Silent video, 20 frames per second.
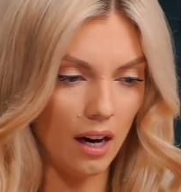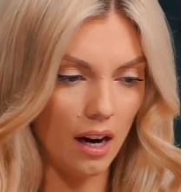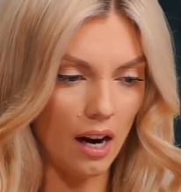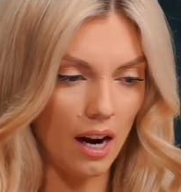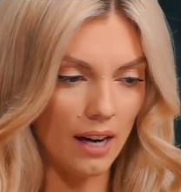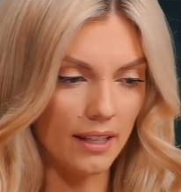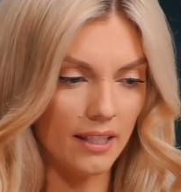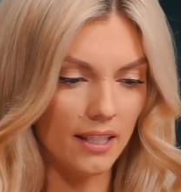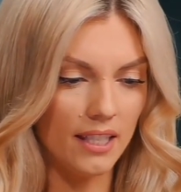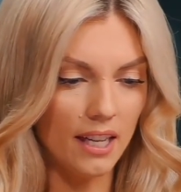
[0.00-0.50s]

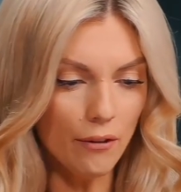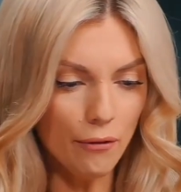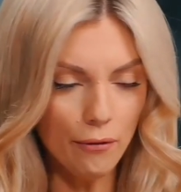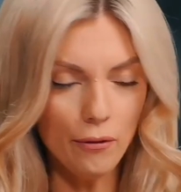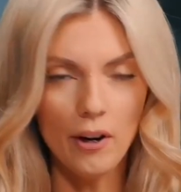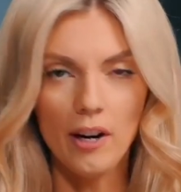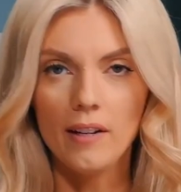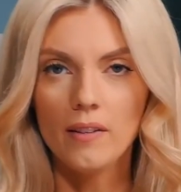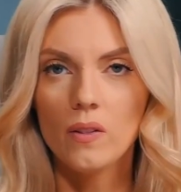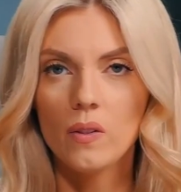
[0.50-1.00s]
a
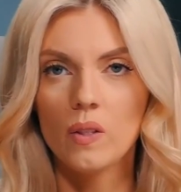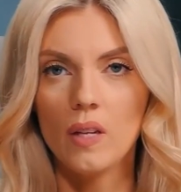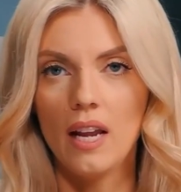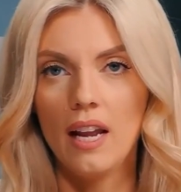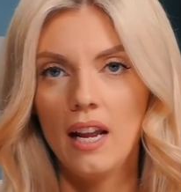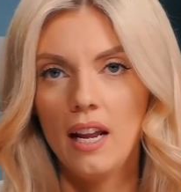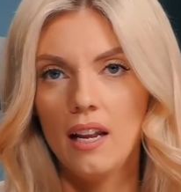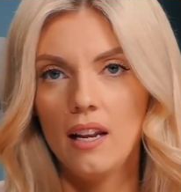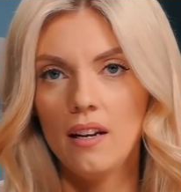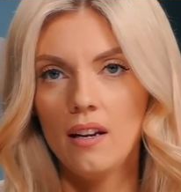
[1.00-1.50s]
difference
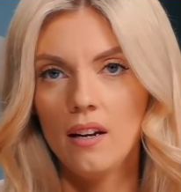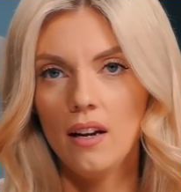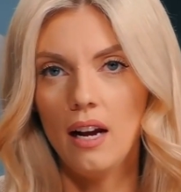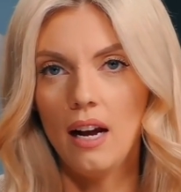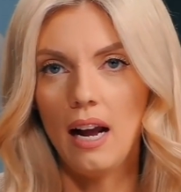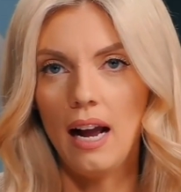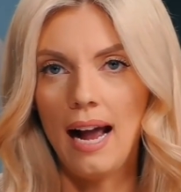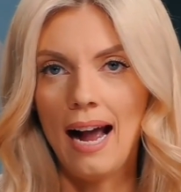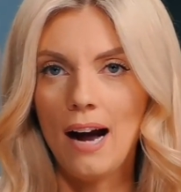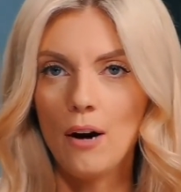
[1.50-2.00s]
in
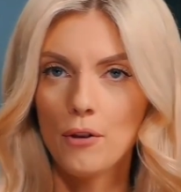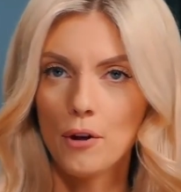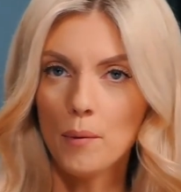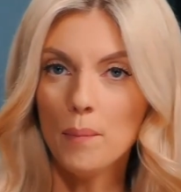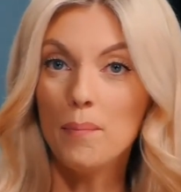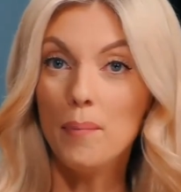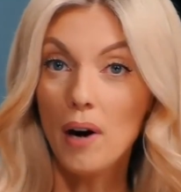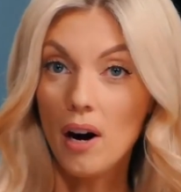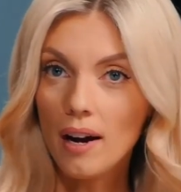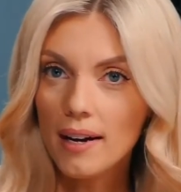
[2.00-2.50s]
how their
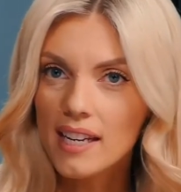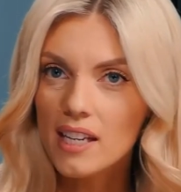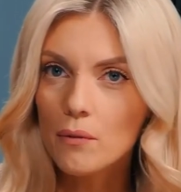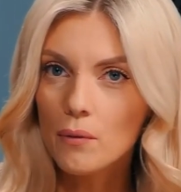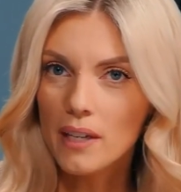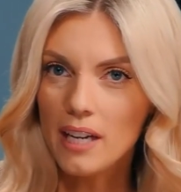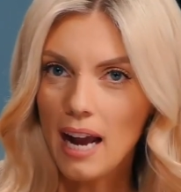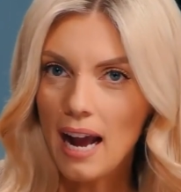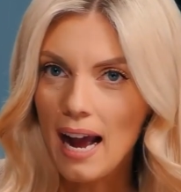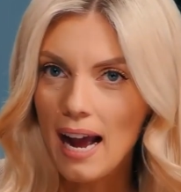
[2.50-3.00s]
body
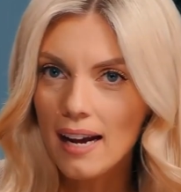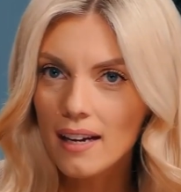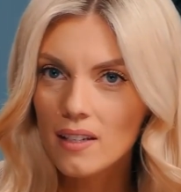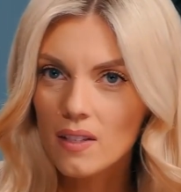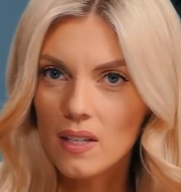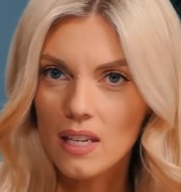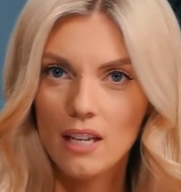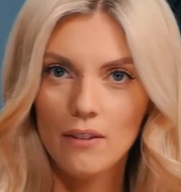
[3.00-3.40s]
reacts